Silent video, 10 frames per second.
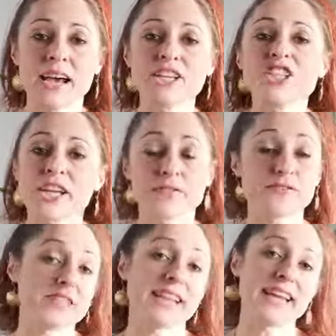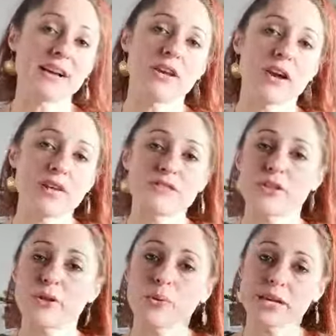shifts in our lives so
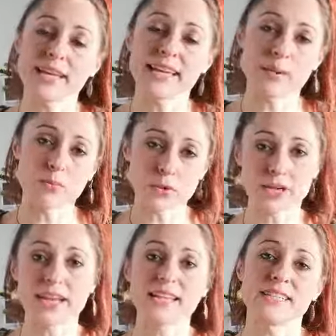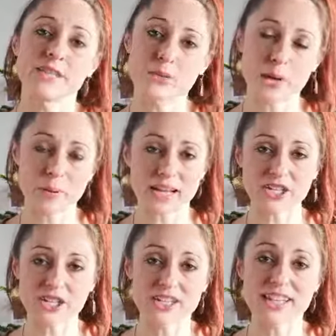that we can get more connected to our
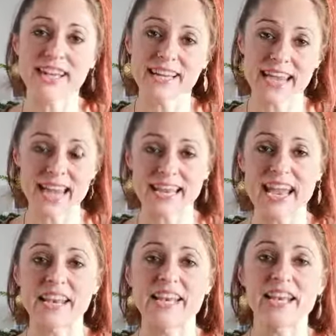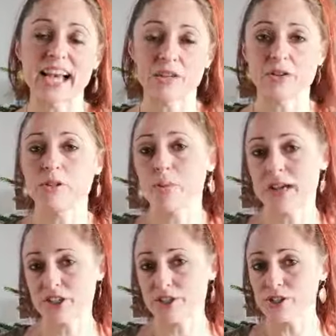passions again and allow those
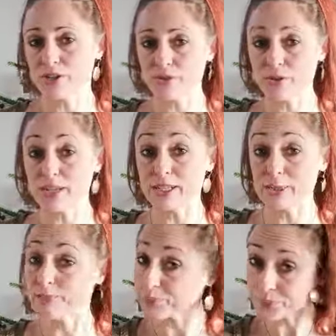passions to fuel us.